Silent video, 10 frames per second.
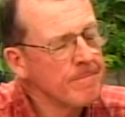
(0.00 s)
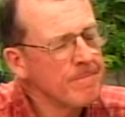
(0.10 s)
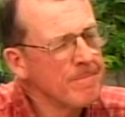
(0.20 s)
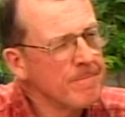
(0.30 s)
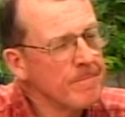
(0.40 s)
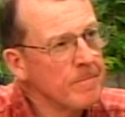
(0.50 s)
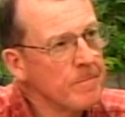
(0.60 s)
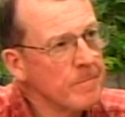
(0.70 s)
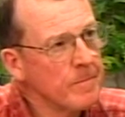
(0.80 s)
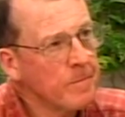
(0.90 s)
but I think
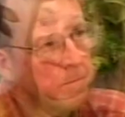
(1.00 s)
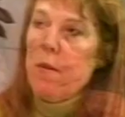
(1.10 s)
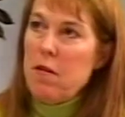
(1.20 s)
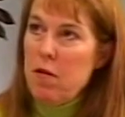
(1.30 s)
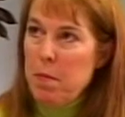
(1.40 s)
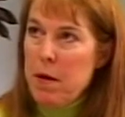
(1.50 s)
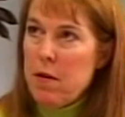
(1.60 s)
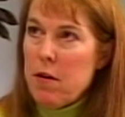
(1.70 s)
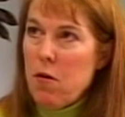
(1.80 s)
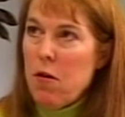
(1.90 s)
it only went to
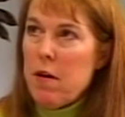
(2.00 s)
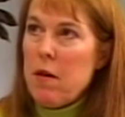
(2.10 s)
Superior Court,